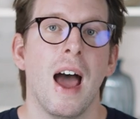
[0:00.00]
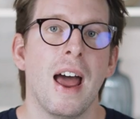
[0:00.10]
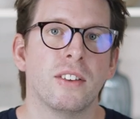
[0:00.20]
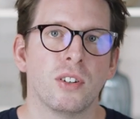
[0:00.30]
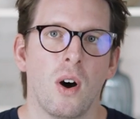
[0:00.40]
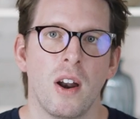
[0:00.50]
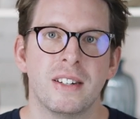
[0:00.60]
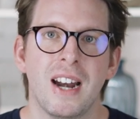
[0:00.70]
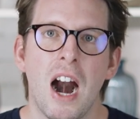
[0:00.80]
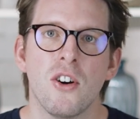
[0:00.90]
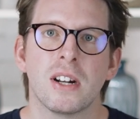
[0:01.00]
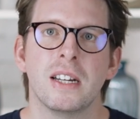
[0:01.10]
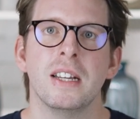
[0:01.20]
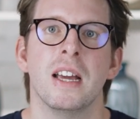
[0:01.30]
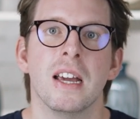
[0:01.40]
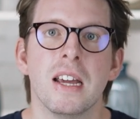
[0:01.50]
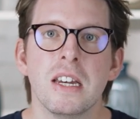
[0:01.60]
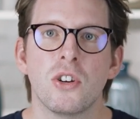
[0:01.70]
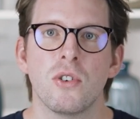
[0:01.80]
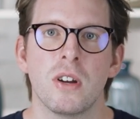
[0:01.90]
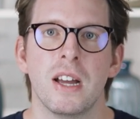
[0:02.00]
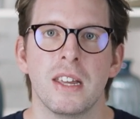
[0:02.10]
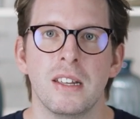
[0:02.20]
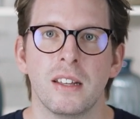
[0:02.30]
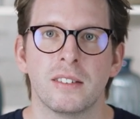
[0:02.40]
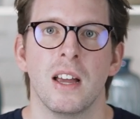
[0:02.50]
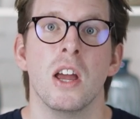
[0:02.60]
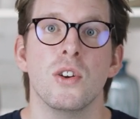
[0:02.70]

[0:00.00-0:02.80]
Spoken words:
and so on directly into your ears